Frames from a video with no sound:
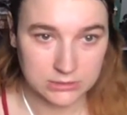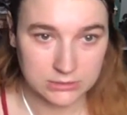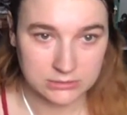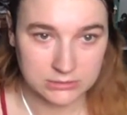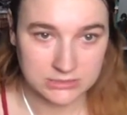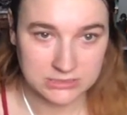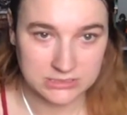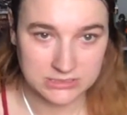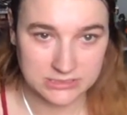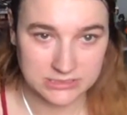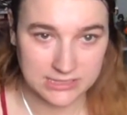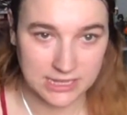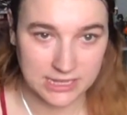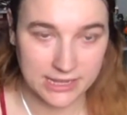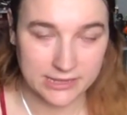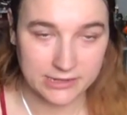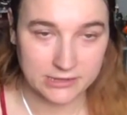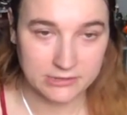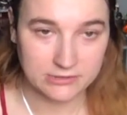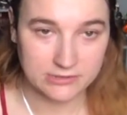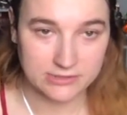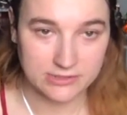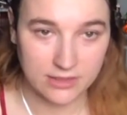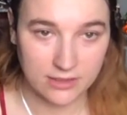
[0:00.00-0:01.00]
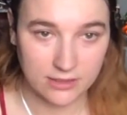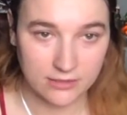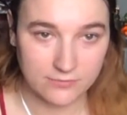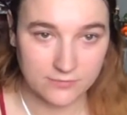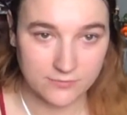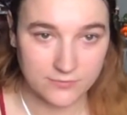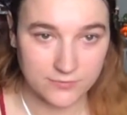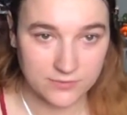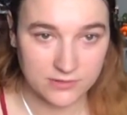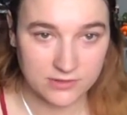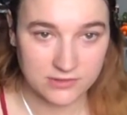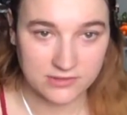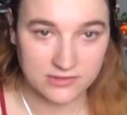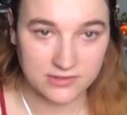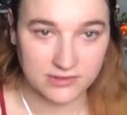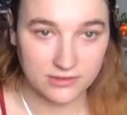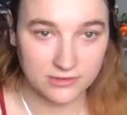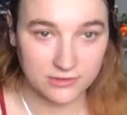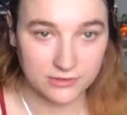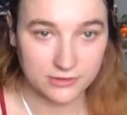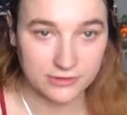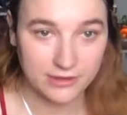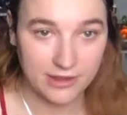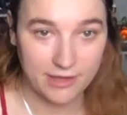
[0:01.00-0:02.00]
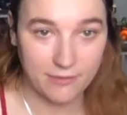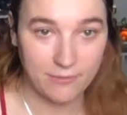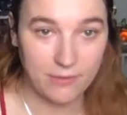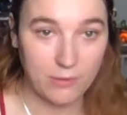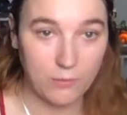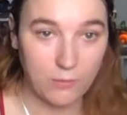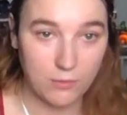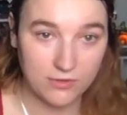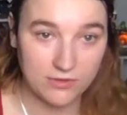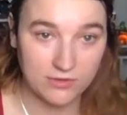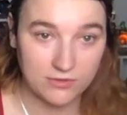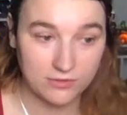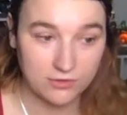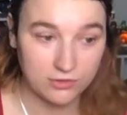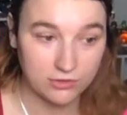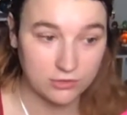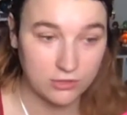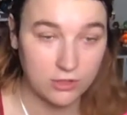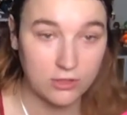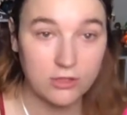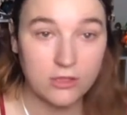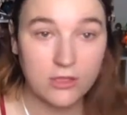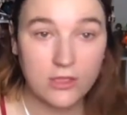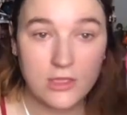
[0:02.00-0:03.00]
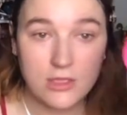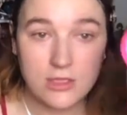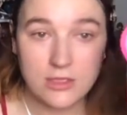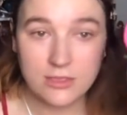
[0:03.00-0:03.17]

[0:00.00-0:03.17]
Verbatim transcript: desires of concealer and how I want it to look.